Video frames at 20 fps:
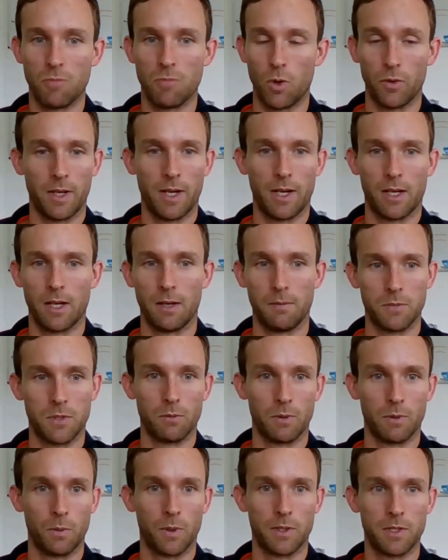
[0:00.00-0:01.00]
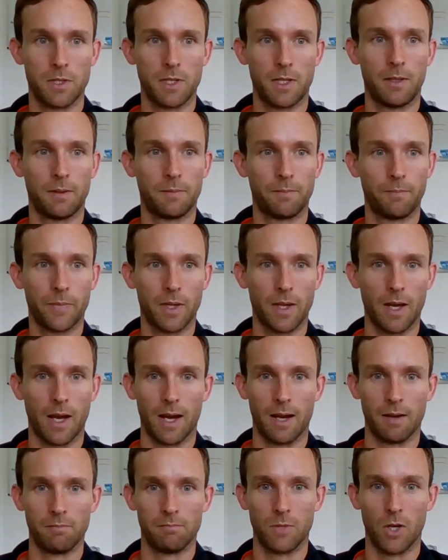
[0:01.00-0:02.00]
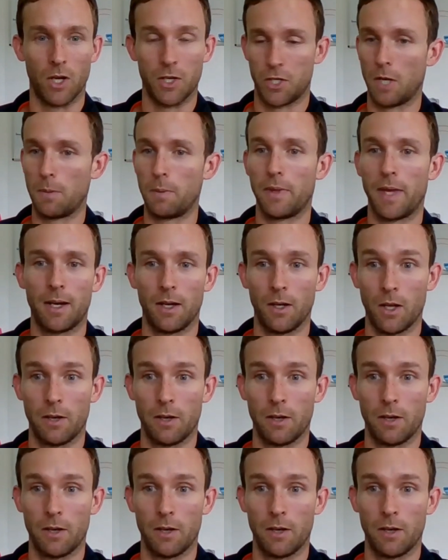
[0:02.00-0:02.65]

all the outcomes that we want to see. On top of that,